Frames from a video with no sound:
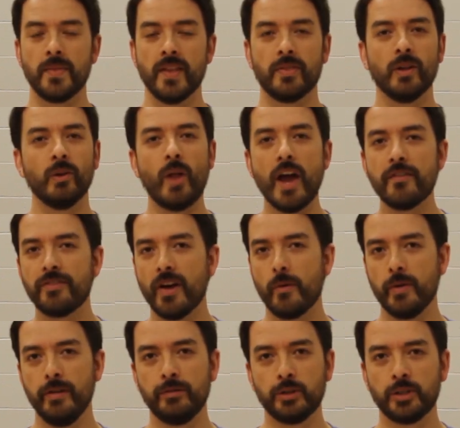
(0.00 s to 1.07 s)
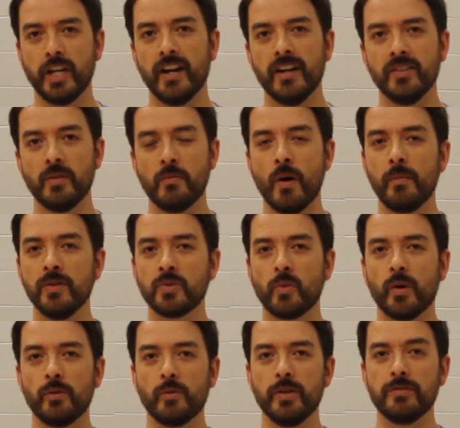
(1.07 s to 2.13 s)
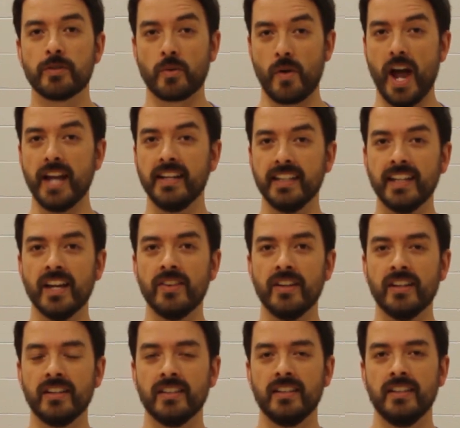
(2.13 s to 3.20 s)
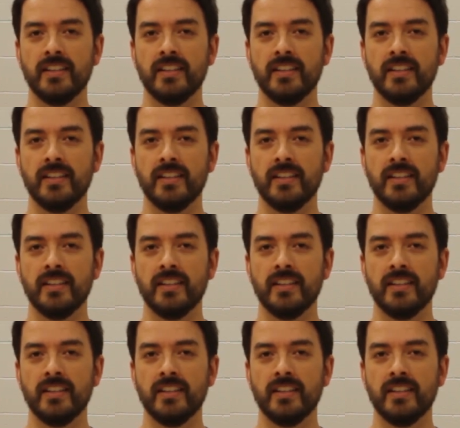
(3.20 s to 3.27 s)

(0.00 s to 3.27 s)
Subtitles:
The life that we've shared, the moments where we've cried together,